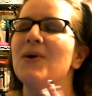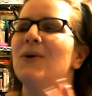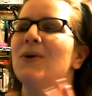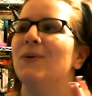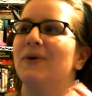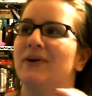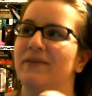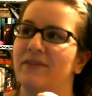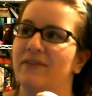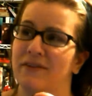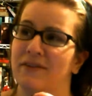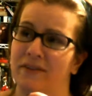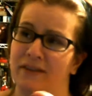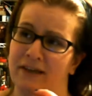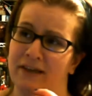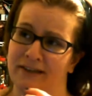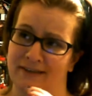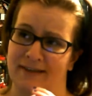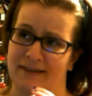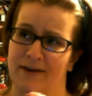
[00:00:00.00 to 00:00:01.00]
One of the
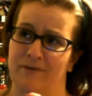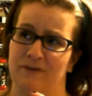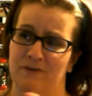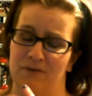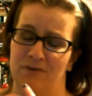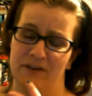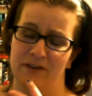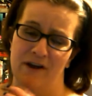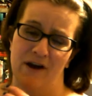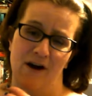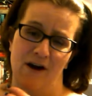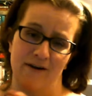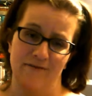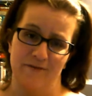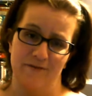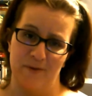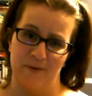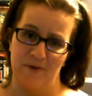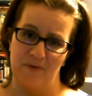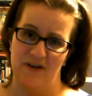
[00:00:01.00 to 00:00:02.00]
things that was really hard
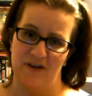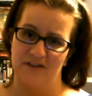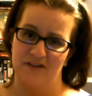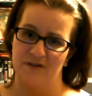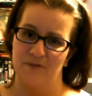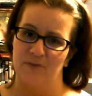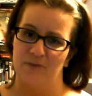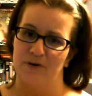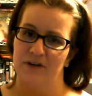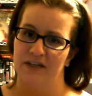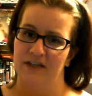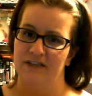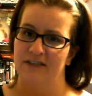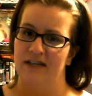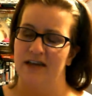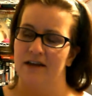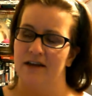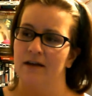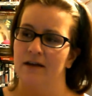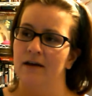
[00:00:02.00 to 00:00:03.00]
for me about this book is
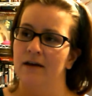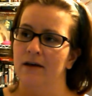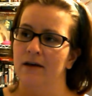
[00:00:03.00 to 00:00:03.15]
they